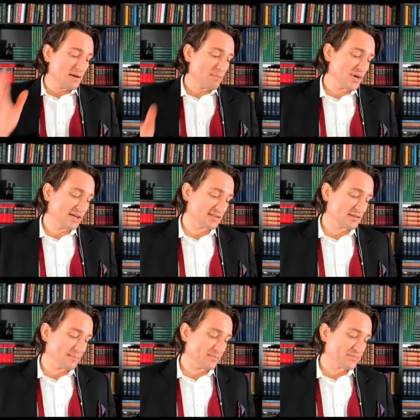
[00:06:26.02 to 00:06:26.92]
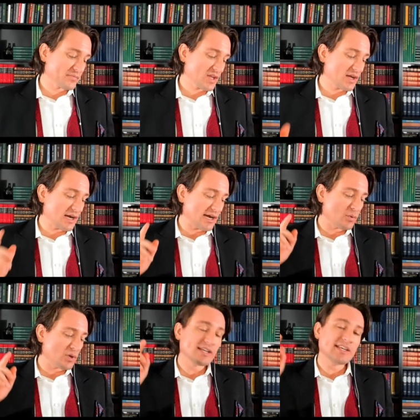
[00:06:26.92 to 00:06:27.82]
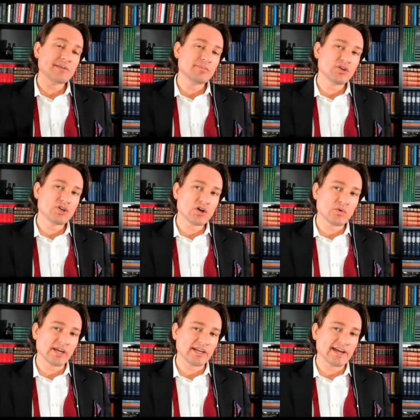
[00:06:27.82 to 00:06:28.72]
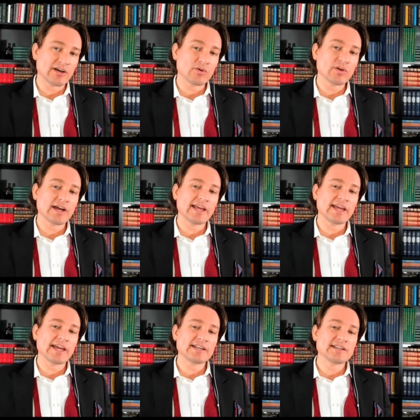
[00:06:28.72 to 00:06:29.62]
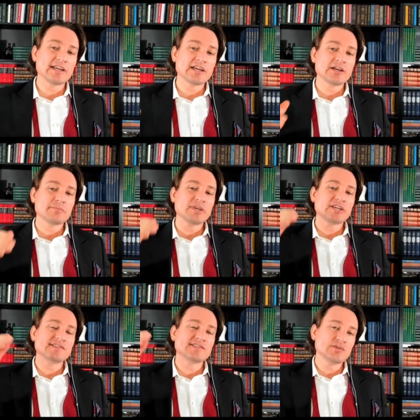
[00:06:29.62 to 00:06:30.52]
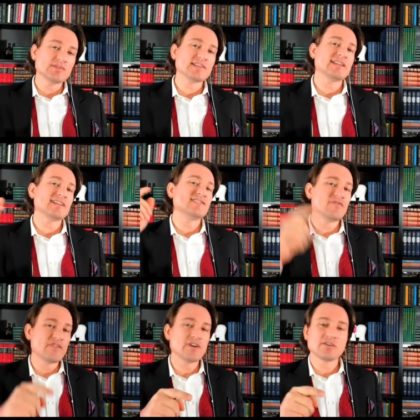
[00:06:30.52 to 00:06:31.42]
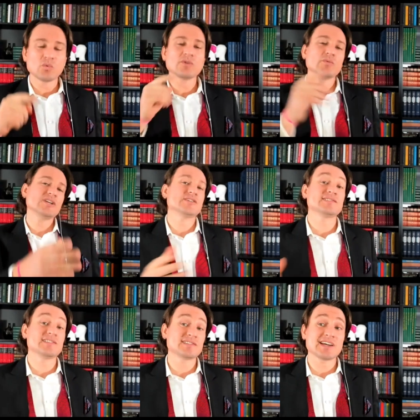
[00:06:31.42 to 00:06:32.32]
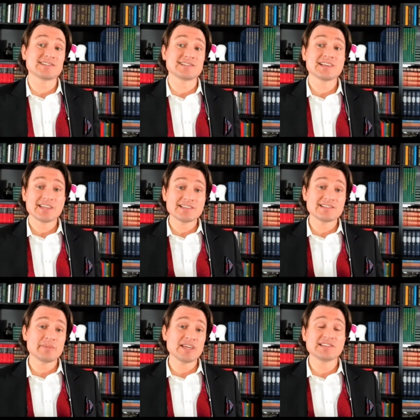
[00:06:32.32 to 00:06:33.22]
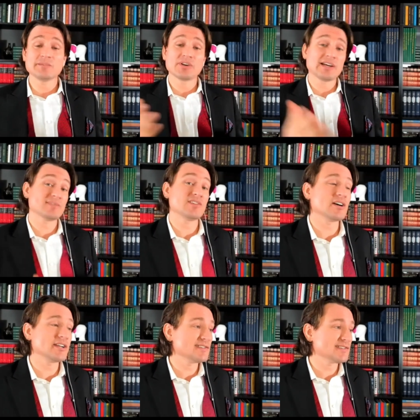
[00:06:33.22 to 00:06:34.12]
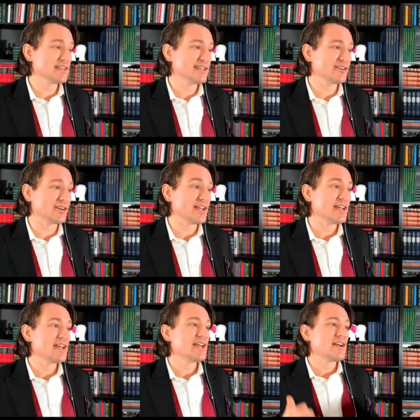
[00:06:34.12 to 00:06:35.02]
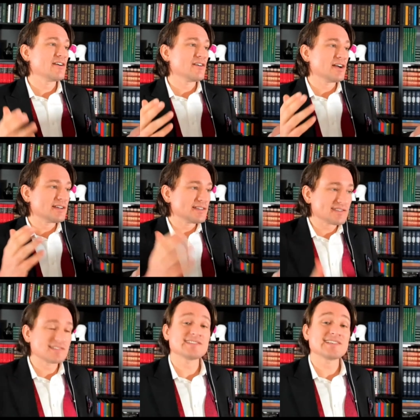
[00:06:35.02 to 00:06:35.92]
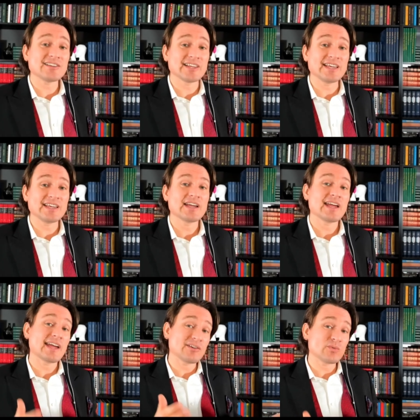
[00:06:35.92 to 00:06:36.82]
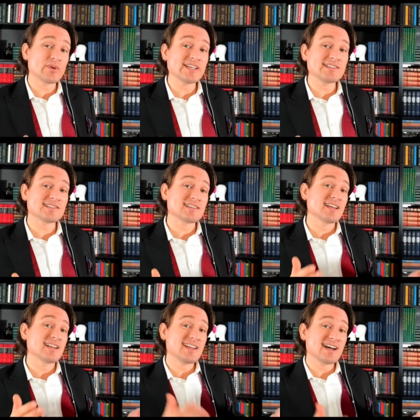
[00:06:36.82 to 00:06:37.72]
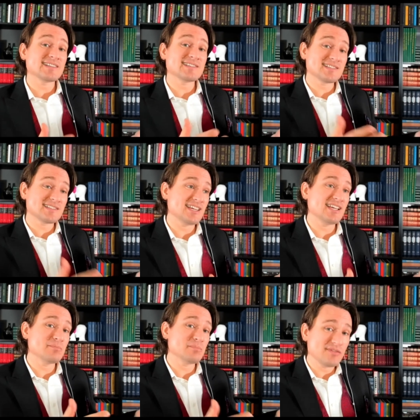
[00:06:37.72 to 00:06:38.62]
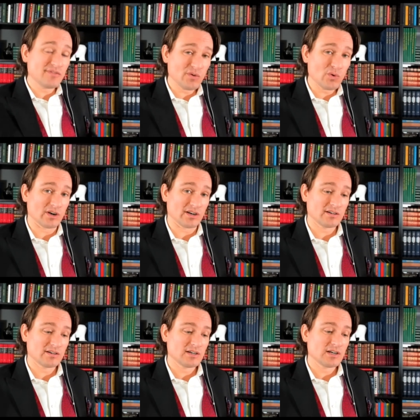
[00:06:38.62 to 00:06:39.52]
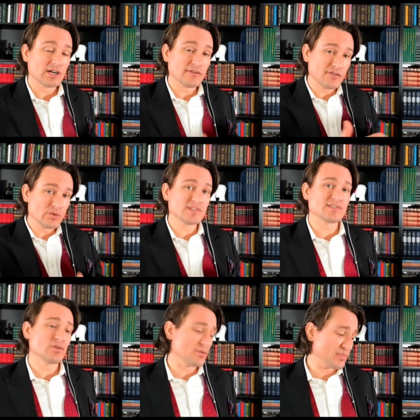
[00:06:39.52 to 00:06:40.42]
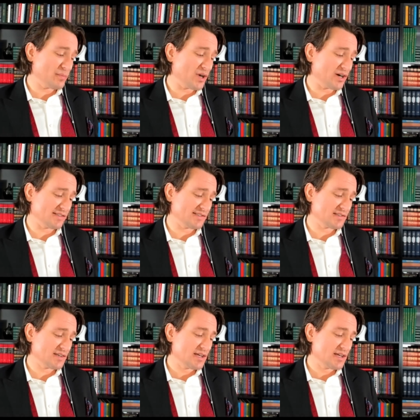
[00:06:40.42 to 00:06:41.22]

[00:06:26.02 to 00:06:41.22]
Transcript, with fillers: But I want to keep going now. And because you said that's what we just discussed is amazing. Perhaps the audience didn't hear it. Selling at rates not seen before of U.S. corporate bonds.